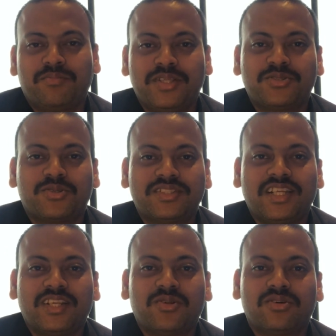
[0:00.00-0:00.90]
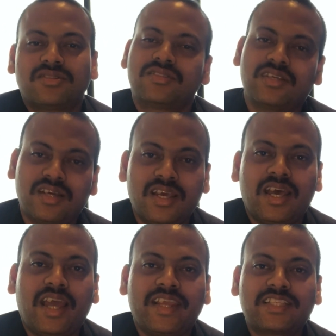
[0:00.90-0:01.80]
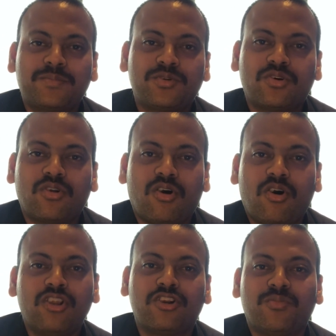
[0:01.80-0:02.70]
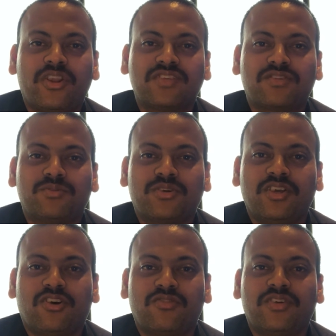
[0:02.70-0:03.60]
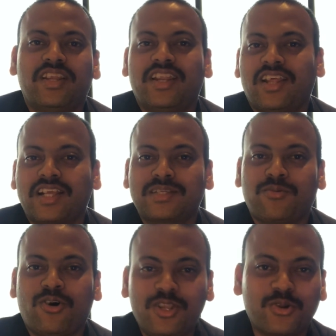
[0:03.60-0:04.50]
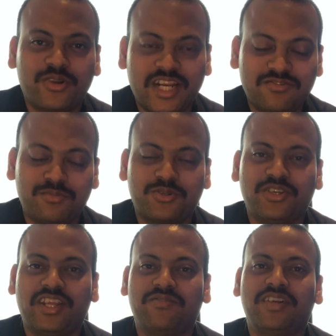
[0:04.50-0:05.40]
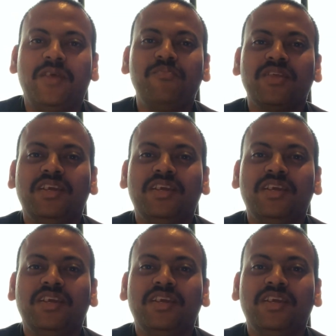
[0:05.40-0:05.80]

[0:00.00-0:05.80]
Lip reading: Please don't send those. I accept your all good mornings from today onward, and I accept all your good nights from today onward.